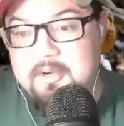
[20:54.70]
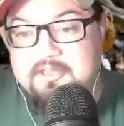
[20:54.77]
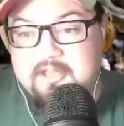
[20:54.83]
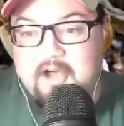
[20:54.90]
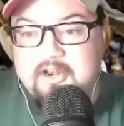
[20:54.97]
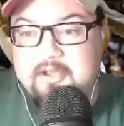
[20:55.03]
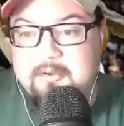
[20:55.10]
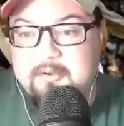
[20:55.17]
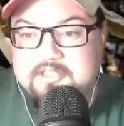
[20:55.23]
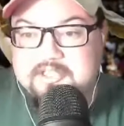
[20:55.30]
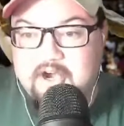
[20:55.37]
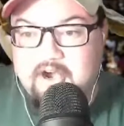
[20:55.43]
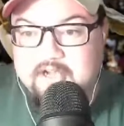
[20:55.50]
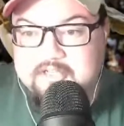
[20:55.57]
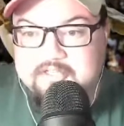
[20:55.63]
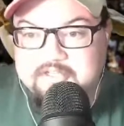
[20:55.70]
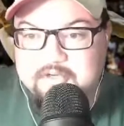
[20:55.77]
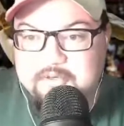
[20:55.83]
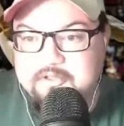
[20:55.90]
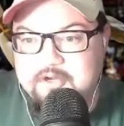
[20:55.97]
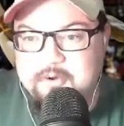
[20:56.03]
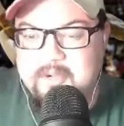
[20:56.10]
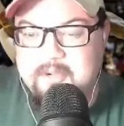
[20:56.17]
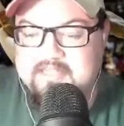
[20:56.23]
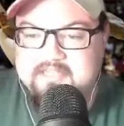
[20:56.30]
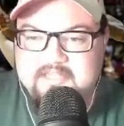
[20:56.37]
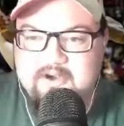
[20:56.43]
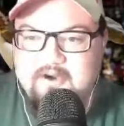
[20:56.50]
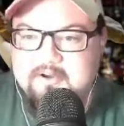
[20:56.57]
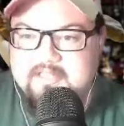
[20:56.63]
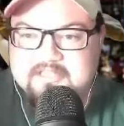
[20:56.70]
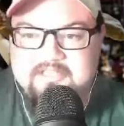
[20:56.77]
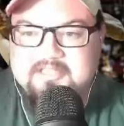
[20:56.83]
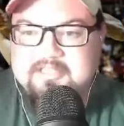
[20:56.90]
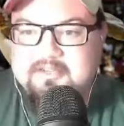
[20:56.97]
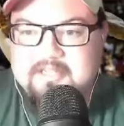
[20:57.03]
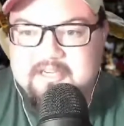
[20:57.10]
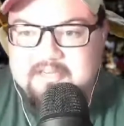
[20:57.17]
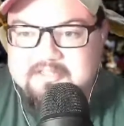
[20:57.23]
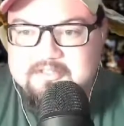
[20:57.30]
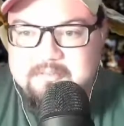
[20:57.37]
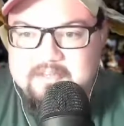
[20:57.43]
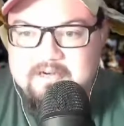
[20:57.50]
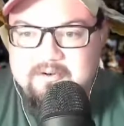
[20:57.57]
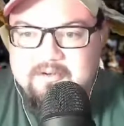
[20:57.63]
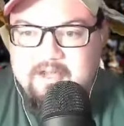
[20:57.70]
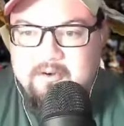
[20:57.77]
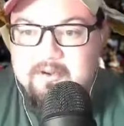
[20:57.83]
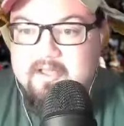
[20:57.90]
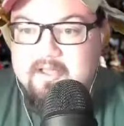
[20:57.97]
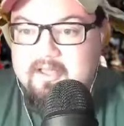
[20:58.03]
We thought he was gone 2 or 3 weeks ago, and he's still here. So we don't know.